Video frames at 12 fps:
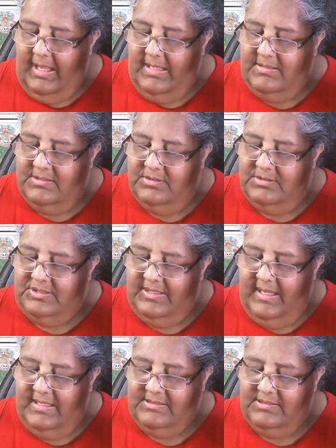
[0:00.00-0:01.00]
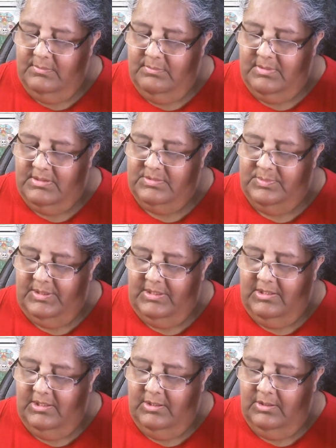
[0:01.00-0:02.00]
Enthusiasm must be
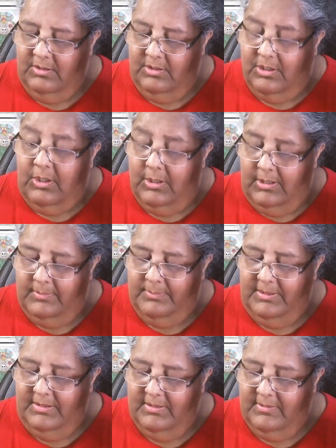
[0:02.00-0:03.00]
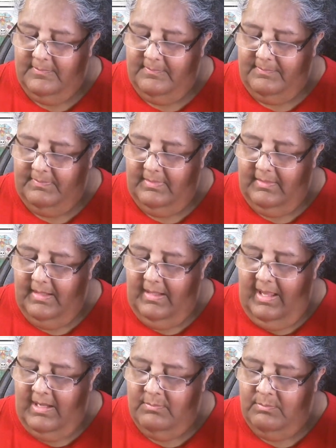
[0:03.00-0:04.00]
curbed
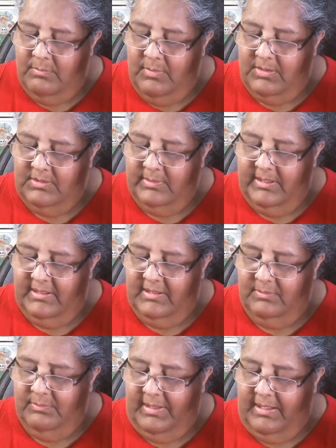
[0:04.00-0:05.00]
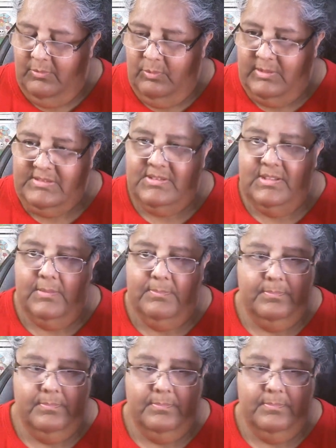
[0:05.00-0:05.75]
and moderated by wisdom.